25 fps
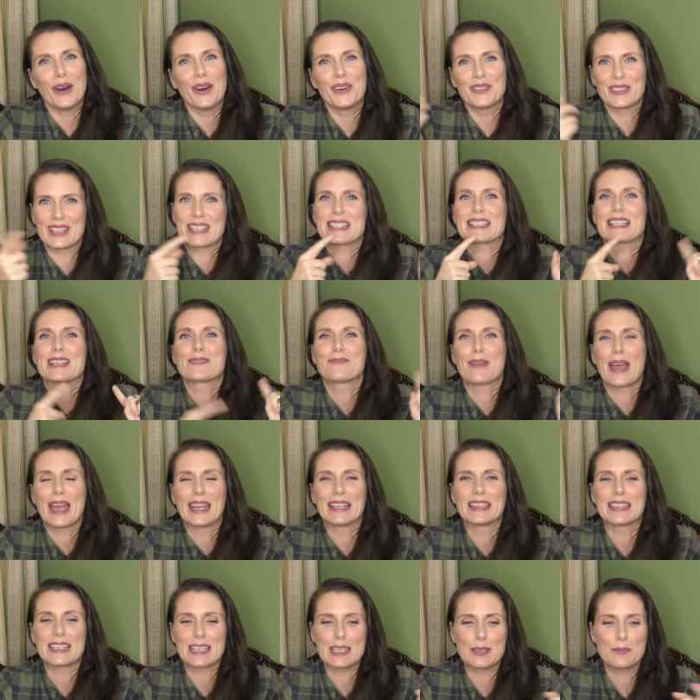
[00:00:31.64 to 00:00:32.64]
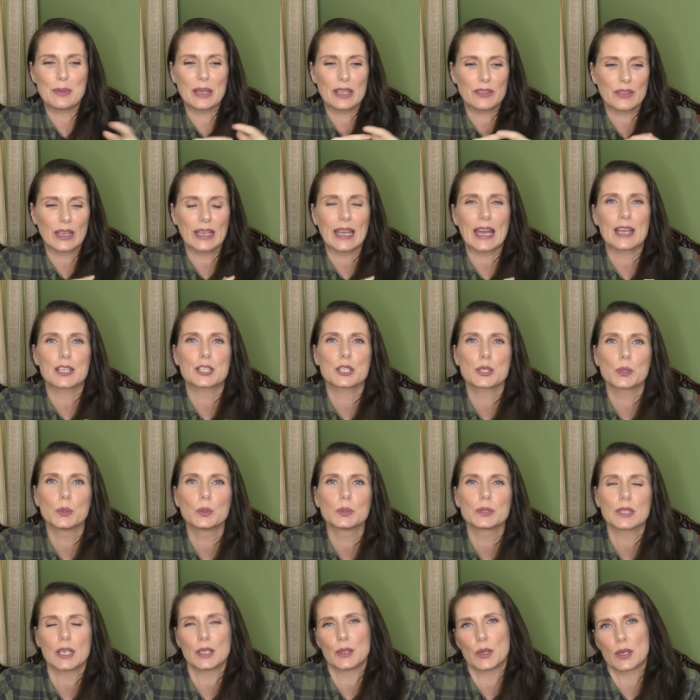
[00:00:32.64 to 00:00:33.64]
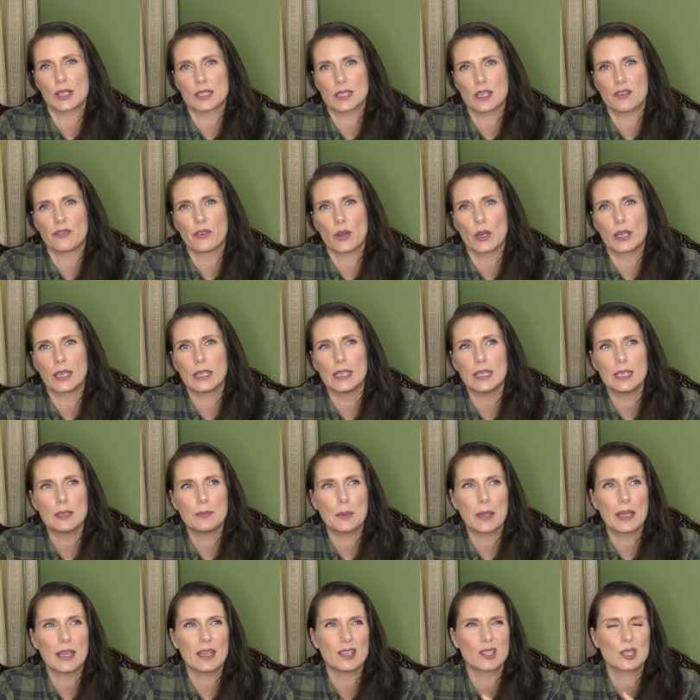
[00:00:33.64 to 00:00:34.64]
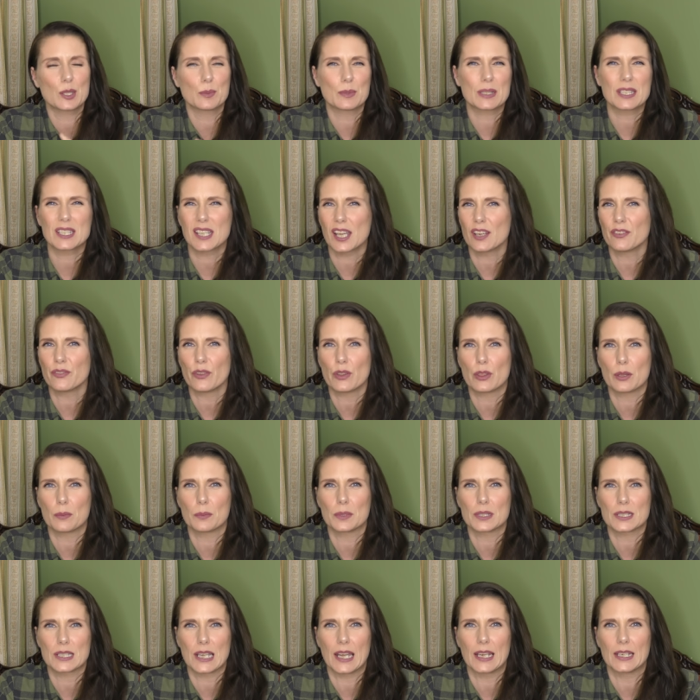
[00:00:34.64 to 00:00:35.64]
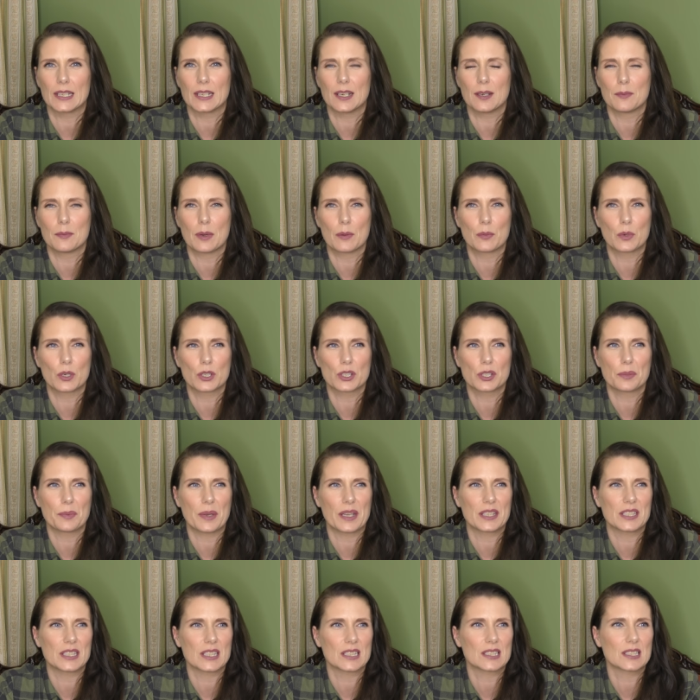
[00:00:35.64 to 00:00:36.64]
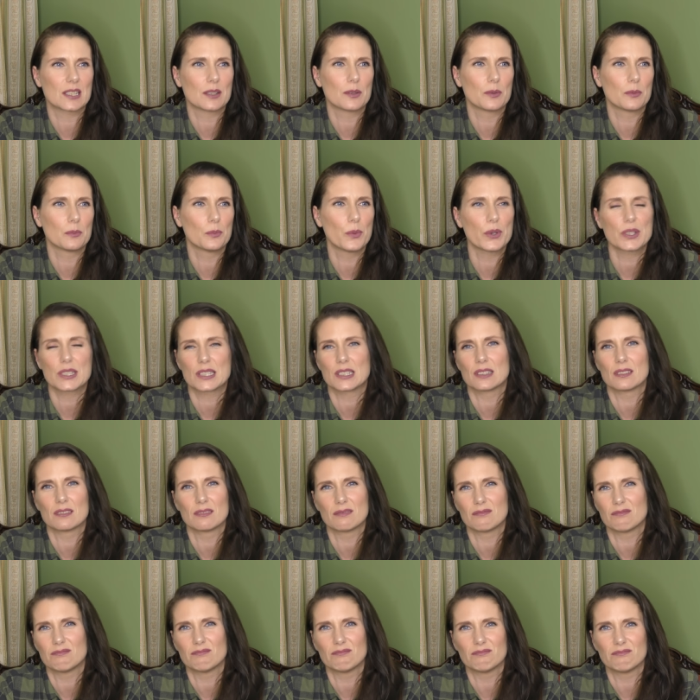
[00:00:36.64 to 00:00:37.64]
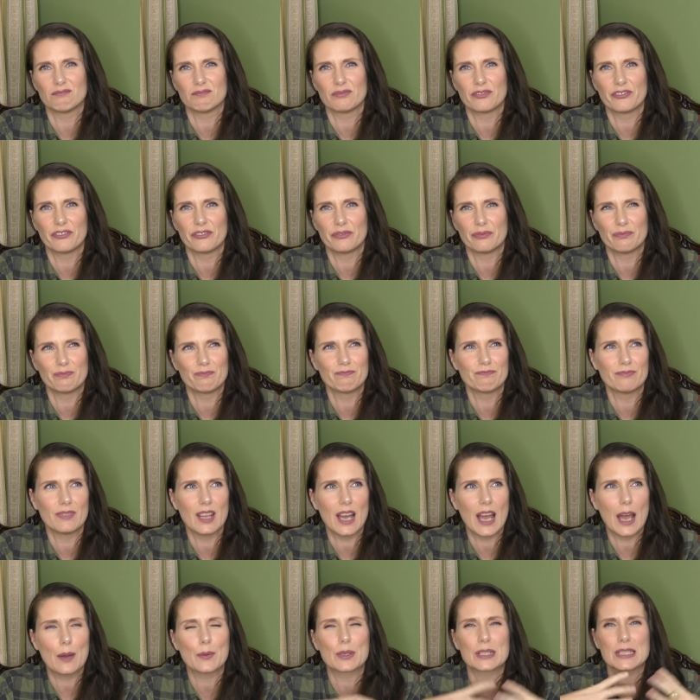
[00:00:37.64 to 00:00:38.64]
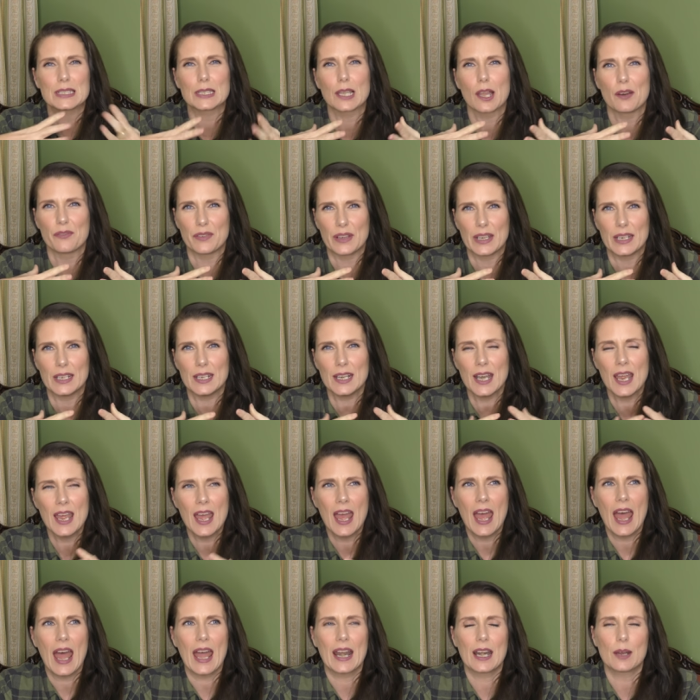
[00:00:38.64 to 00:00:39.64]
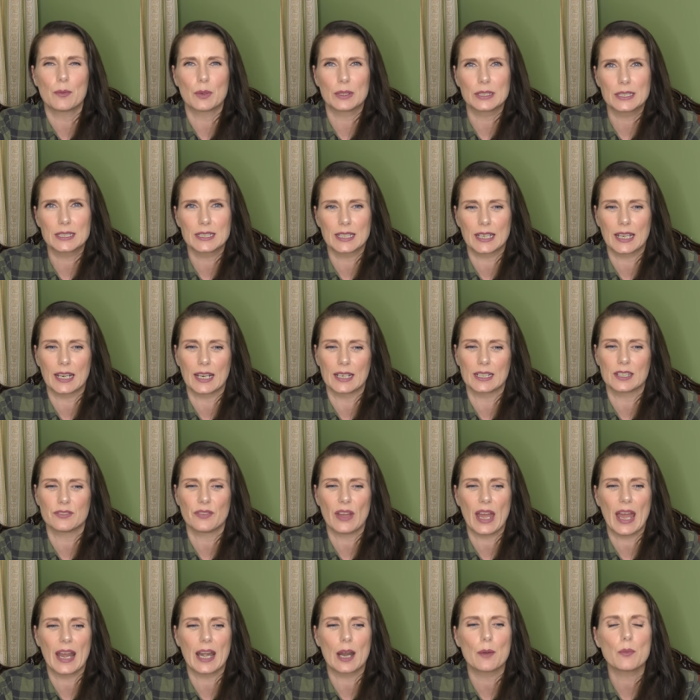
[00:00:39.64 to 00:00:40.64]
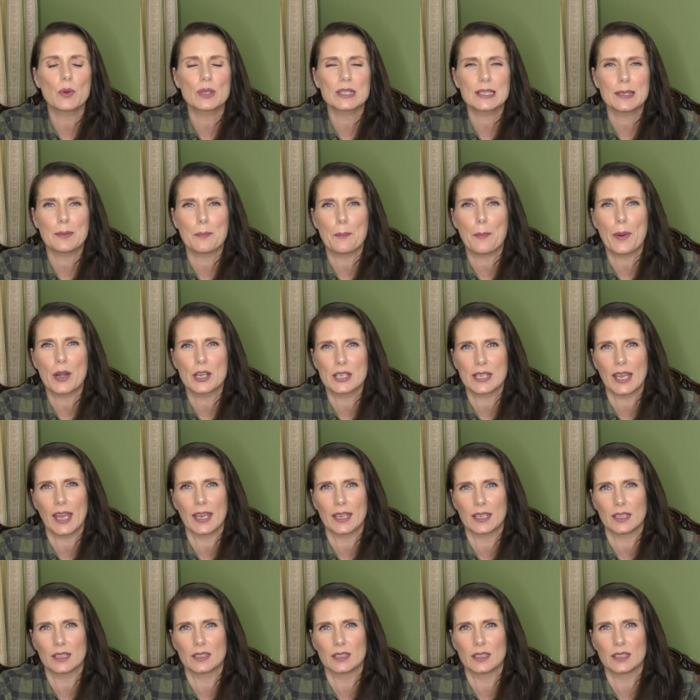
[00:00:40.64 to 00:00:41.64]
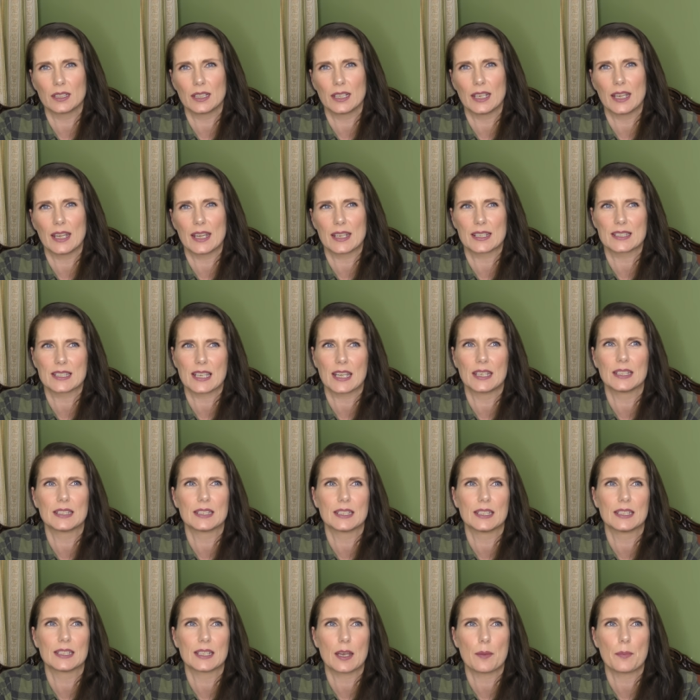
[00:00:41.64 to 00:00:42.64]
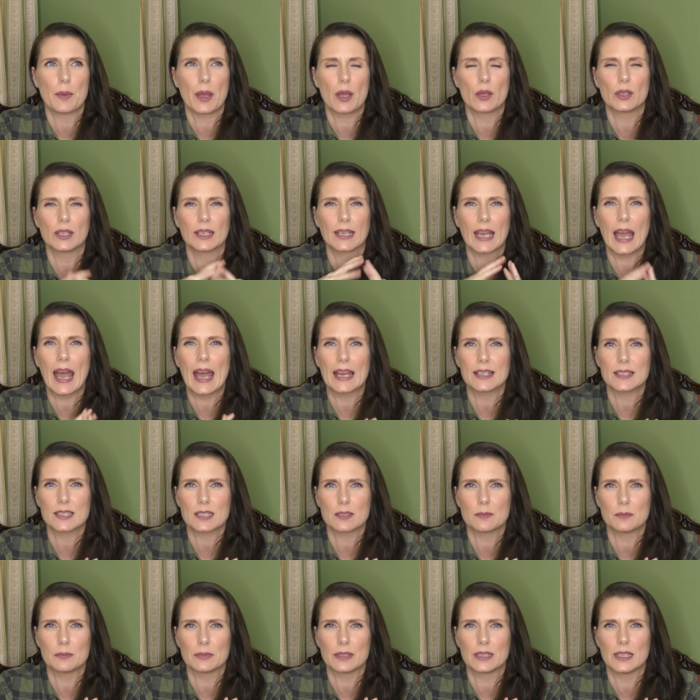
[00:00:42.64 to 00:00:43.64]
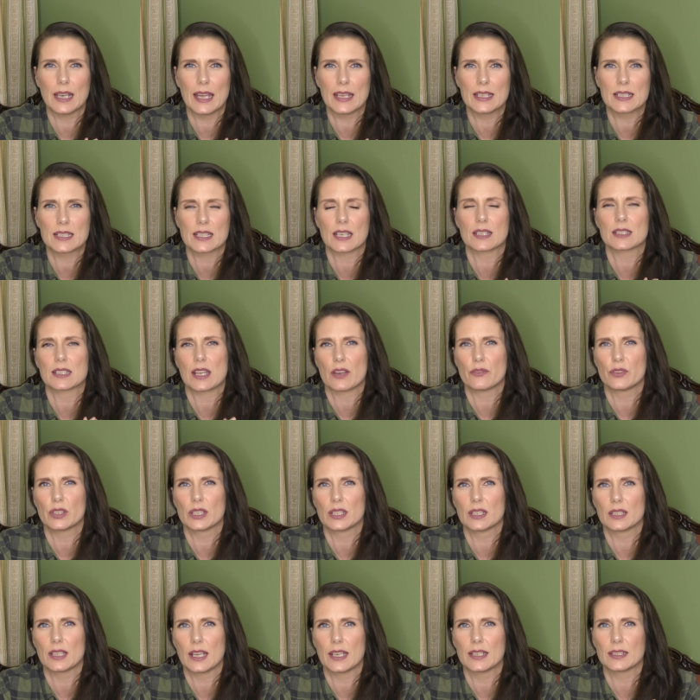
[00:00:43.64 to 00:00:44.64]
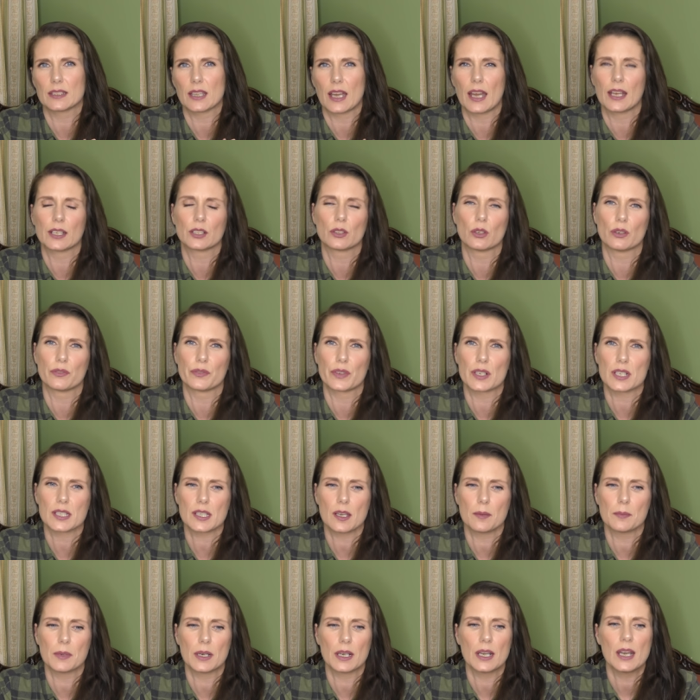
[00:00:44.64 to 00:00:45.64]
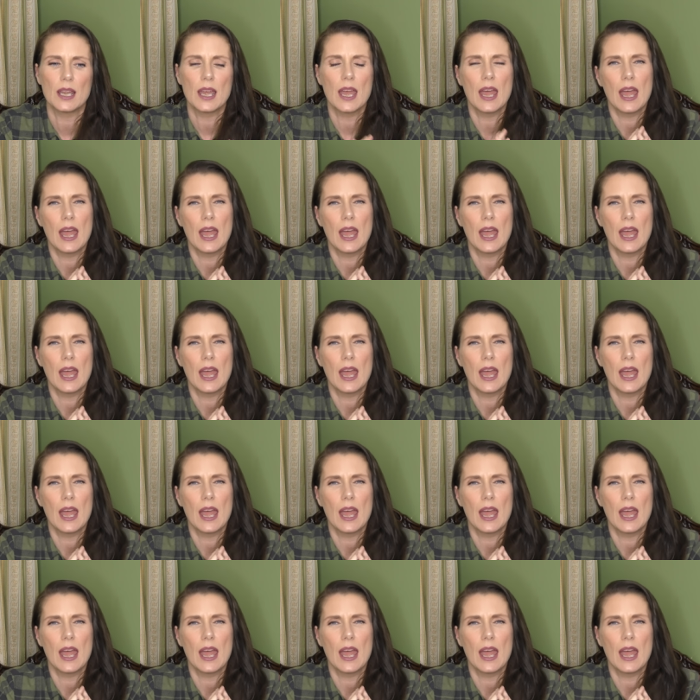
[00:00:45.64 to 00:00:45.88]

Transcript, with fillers: obviously behind the eBay thing. I sold a lot of stuff on eBay. There was stuff that was in my wardrobe I just wasn't I wasn't loving and I wanted to get rid of it and I wasn't particularly excited about like I had some nice things that I really liked that I'd got for summer